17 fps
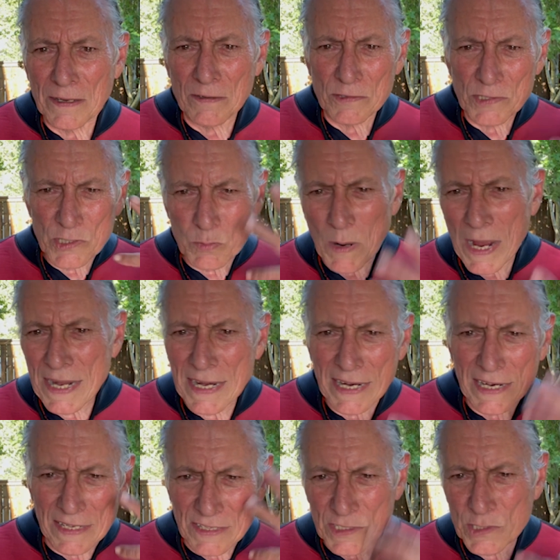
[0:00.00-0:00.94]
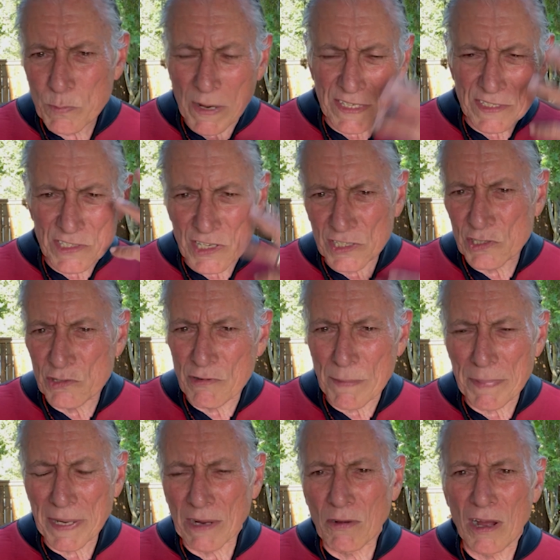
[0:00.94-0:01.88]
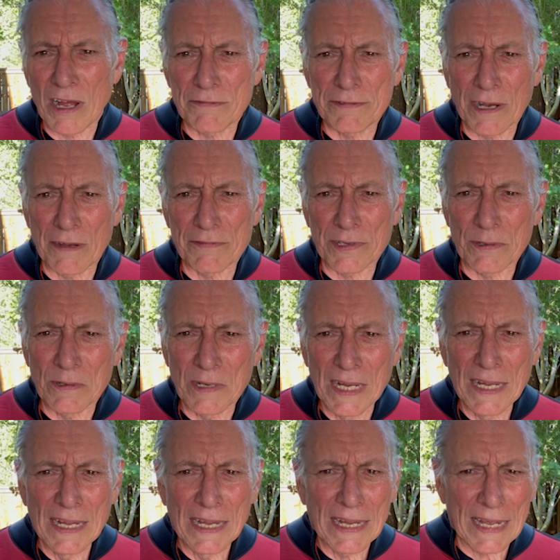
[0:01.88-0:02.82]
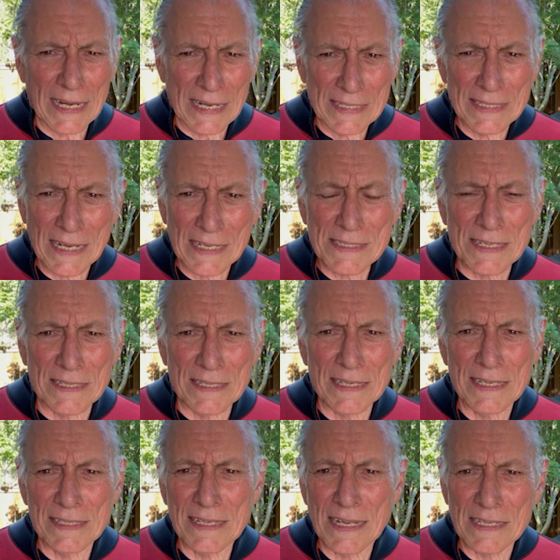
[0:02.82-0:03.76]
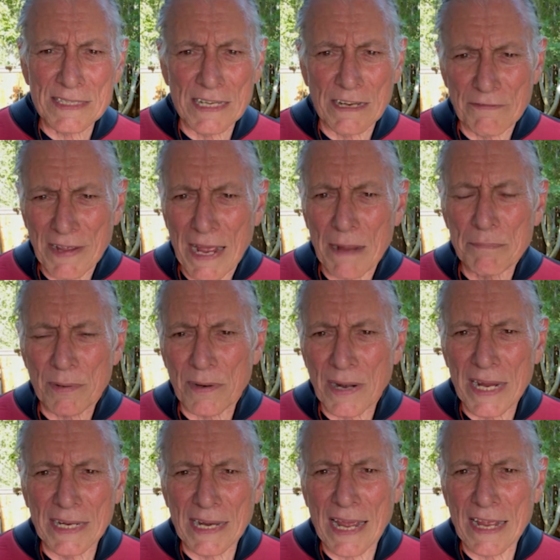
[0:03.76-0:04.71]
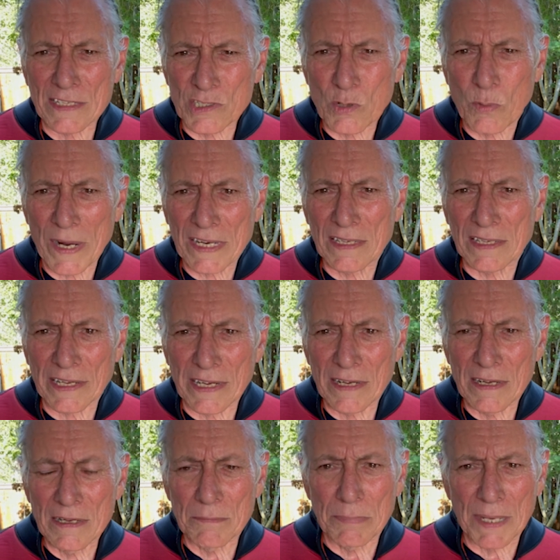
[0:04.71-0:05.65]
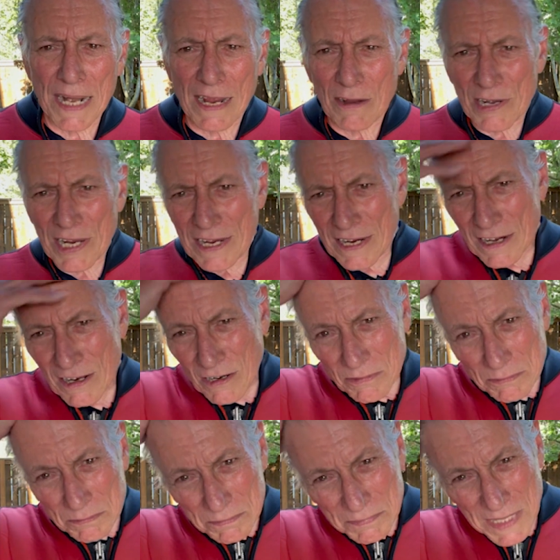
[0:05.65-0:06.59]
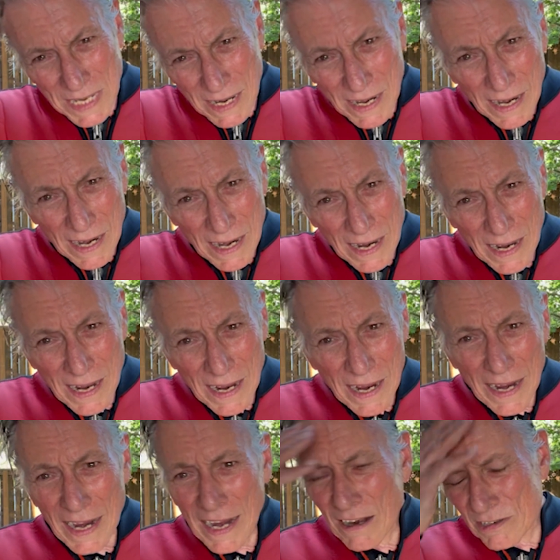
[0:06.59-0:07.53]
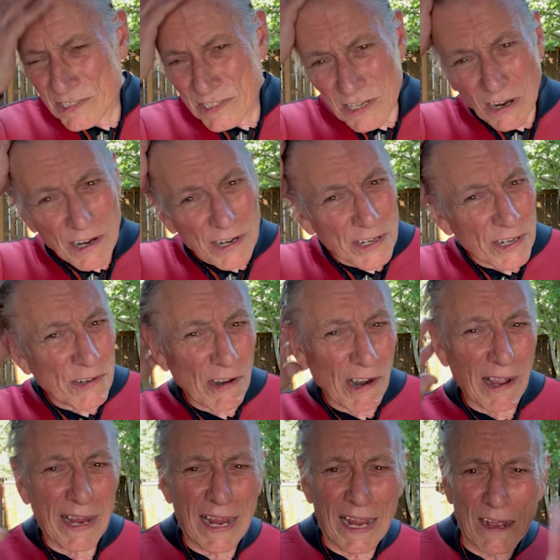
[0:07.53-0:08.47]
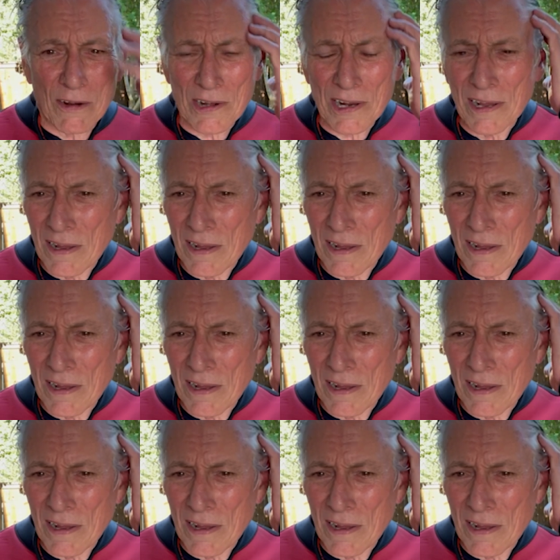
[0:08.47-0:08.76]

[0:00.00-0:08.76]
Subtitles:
sweating and the sweat's just dripping off of you, and it doesn't evaporate as quickly. But out here, hair's starting to dry out,